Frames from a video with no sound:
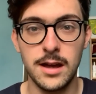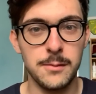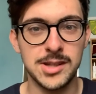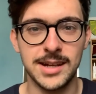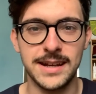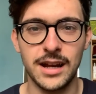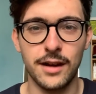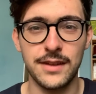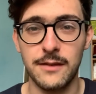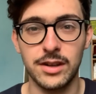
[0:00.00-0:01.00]
particularly
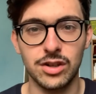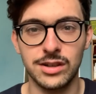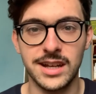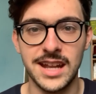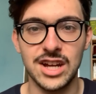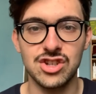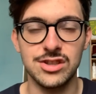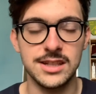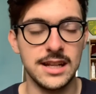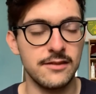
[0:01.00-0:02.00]
after having good
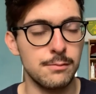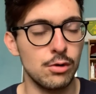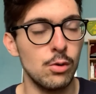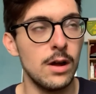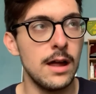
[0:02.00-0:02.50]
connections at Liverpool.